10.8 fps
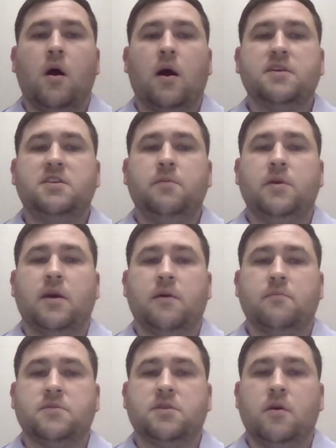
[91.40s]

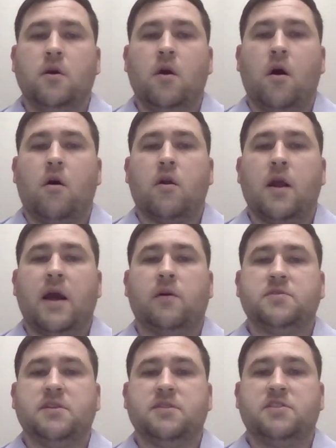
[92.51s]
ICBMs are
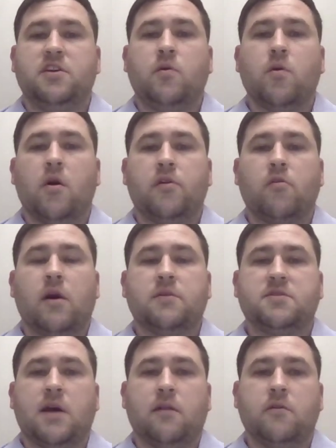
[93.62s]
housed in secret underground
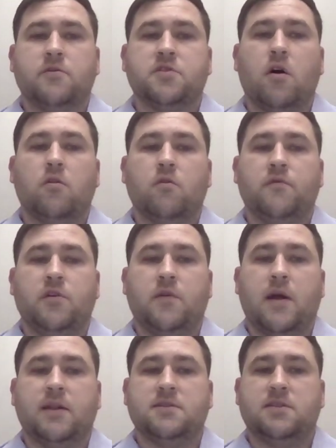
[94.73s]
silos all over the
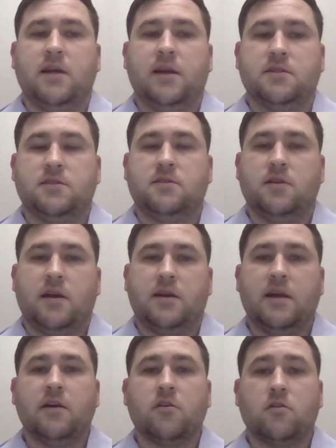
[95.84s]
United States and can
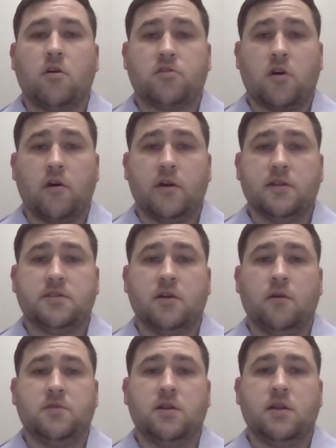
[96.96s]
hit targets
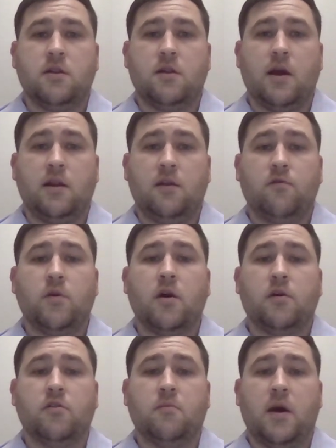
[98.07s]
up to
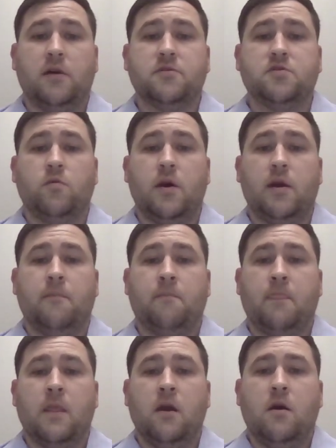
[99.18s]
9,300 miles away,
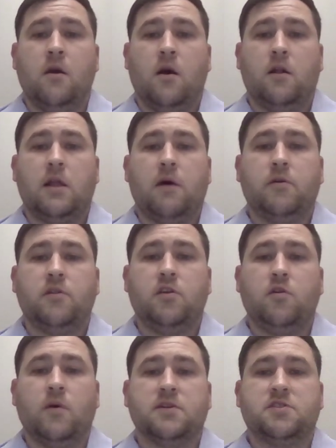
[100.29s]
allowing the
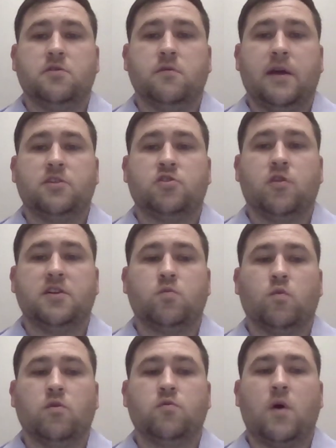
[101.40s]
U.S. to land strikes
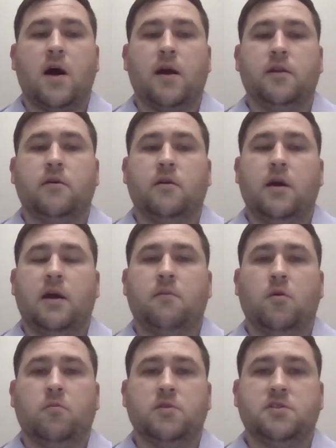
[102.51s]
worldwide at a
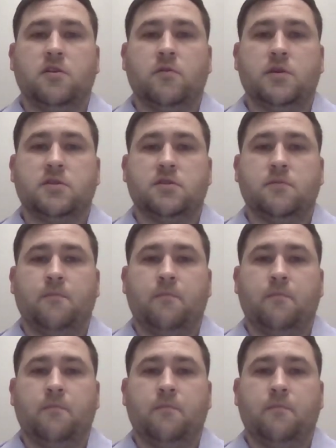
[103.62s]
moment's notice.